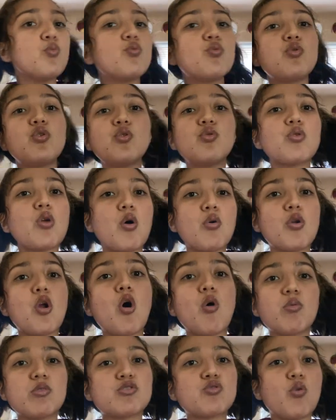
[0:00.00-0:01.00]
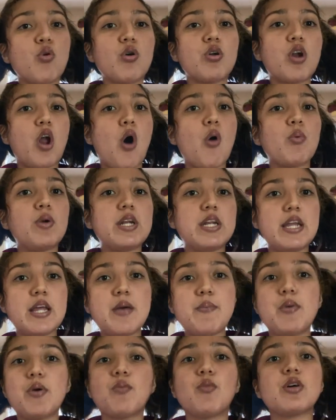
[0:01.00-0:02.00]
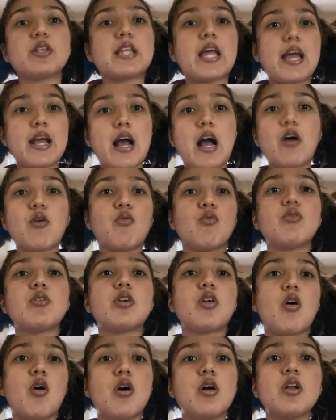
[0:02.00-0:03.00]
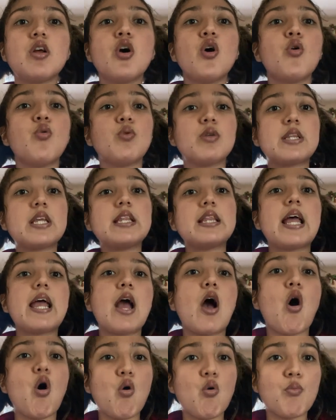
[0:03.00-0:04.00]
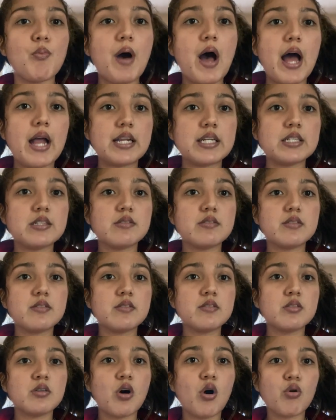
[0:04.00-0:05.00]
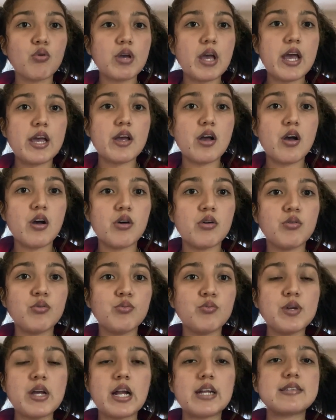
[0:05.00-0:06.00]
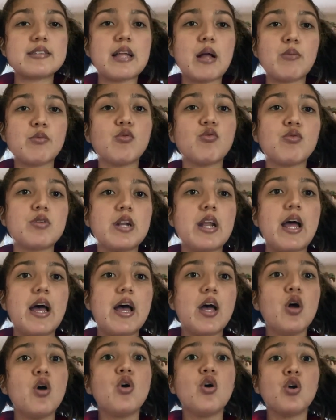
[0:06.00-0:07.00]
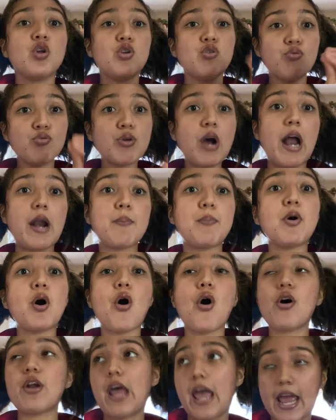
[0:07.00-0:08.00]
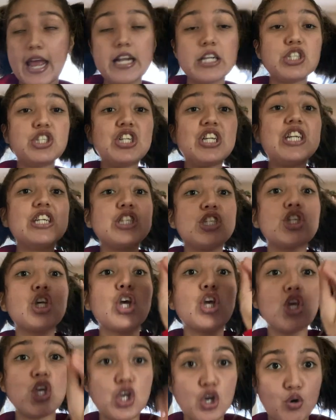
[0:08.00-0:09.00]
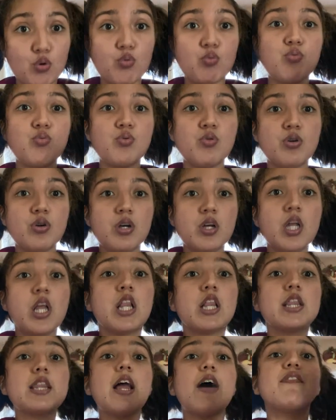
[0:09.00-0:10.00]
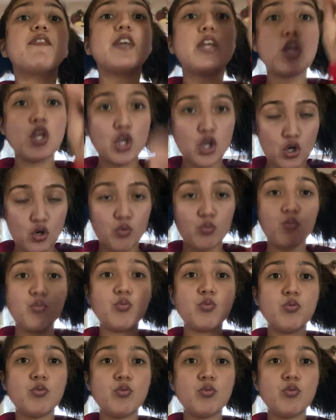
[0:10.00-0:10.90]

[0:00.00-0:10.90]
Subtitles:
You don't know what's going on with them and what they got going on within their own bodies. Okay, y'all? We got to stop doing that. You got to put all that energy into you. Loving you.